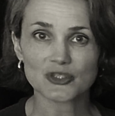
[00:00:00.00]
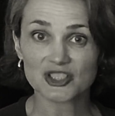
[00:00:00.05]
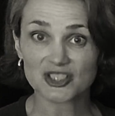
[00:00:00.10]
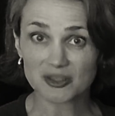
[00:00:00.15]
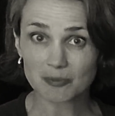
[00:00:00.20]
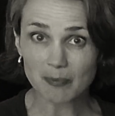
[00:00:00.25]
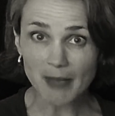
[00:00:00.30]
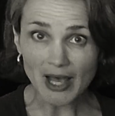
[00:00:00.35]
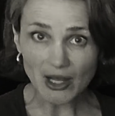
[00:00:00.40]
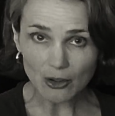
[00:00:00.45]

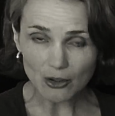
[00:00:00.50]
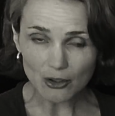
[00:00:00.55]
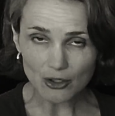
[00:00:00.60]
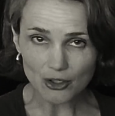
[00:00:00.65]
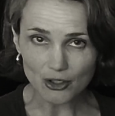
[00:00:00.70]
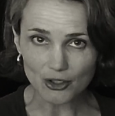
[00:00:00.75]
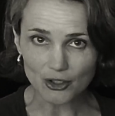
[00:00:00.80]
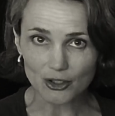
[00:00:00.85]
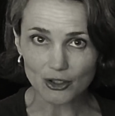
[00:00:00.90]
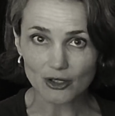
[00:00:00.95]
smell
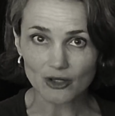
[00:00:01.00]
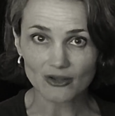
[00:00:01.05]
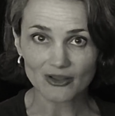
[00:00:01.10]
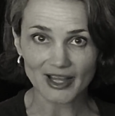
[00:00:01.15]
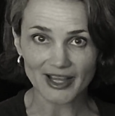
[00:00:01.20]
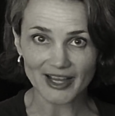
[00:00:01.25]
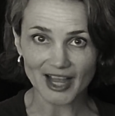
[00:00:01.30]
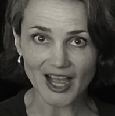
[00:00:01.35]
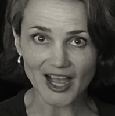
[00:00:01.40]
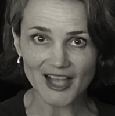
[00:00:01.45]
her
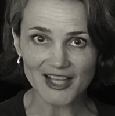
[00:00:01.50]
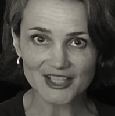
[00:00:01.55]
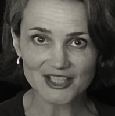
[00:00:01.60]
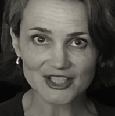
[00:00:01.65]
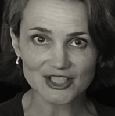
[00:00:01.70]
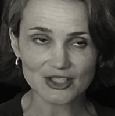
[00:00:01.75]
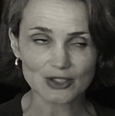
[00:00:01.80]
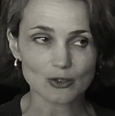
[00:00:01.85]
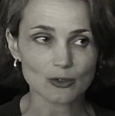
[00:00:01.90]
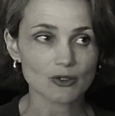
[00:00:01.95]
like I
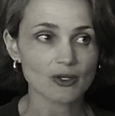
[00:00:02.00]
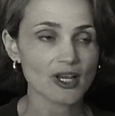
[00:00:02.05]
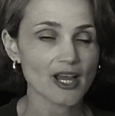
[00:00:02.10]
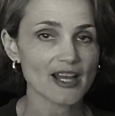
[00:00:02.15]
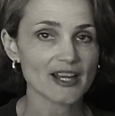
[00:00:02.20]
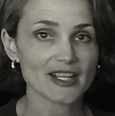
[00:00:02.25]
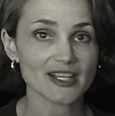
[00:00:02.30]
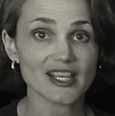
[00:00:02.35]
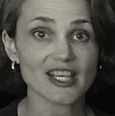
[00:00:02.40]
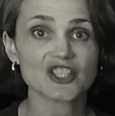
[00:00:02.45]
do.
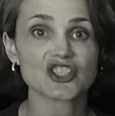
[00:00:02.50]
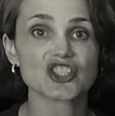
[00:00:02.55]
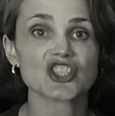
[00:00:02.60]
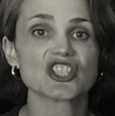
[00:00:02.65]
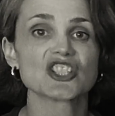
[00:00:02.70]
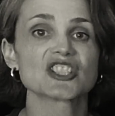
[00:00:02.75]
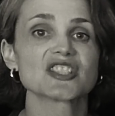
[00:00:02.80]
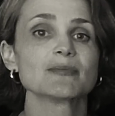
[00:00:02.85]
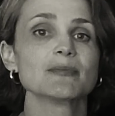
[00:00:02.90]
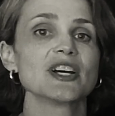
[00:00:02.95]
And again,
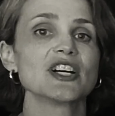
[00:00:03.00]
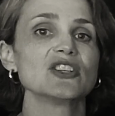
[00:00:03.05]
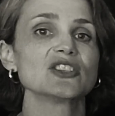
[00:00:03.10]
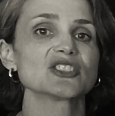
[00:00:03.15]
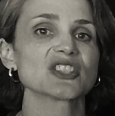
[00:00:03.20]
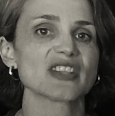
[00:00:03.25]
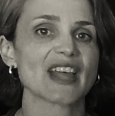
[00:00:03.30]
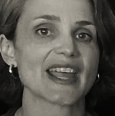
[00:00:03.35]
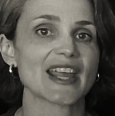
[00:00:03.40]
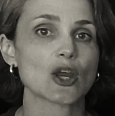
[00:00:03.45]
she
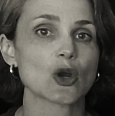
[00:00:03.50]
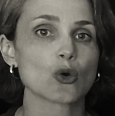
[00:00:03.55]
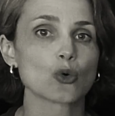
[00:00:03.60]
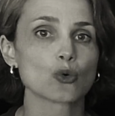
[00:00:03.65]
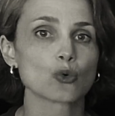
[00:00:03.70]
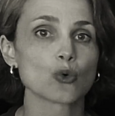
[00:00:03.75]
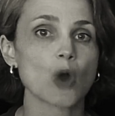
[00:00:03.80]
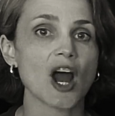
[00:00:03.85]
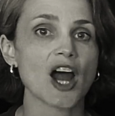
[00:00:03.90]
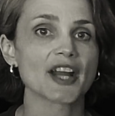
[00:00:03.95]
smells like
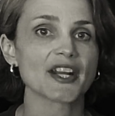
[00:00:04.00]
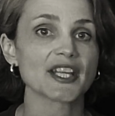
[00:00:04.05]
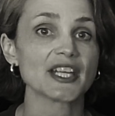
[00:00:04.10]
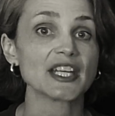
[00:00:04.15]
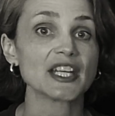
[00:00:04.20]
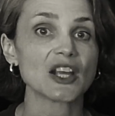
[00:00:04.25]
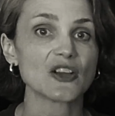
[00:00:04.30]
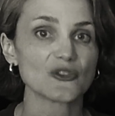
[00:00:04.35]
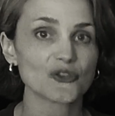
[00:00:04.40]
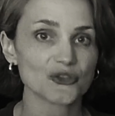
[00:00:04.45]

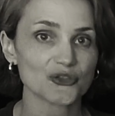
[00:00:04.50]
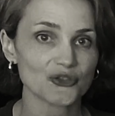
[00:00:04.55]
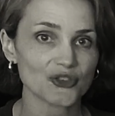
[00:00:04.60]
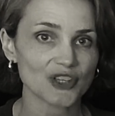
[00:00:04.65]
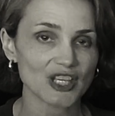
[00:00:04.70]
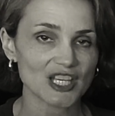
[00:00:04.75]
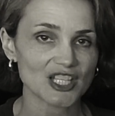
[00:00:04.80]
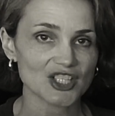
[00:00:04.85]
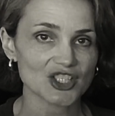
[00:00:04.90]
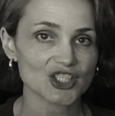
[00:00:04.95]
rotting
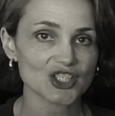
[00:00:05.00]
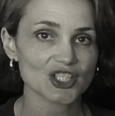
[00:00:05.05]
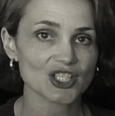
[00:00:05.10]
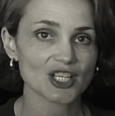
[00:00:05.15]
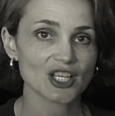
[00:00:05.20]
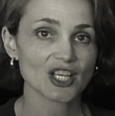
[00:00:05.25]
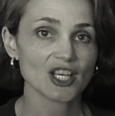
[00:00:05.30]
fish.